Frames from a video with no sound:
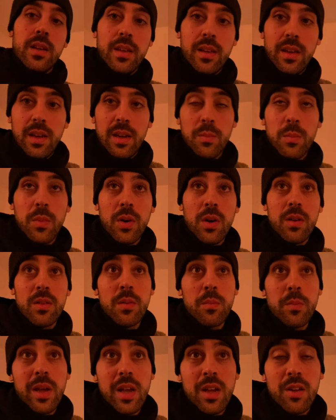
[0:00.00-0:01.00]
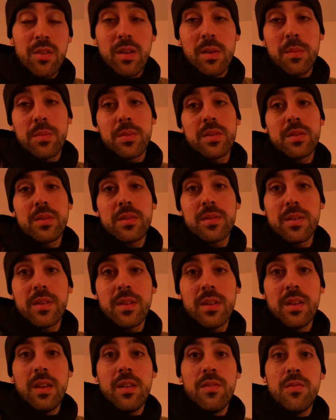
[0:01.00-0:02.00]
Yeah, Bald and Bankrupt,
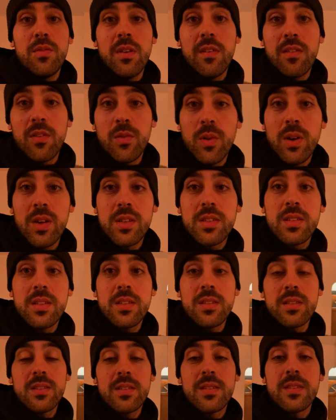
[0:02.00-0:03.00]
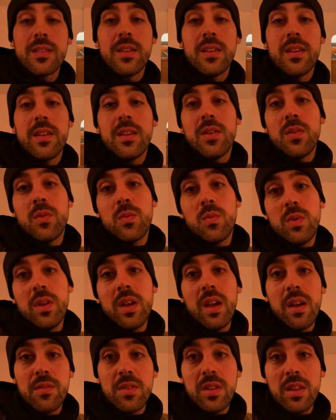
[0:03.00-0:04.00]
if you ever watch this, we
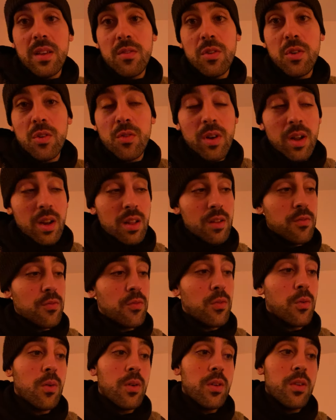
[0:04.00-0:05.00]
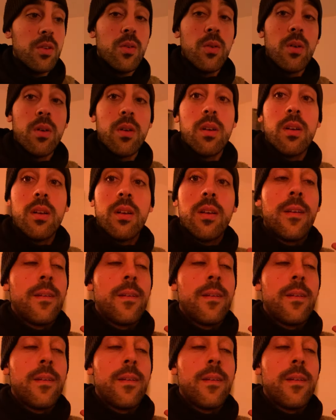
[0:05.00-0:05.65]
have to give you credit for your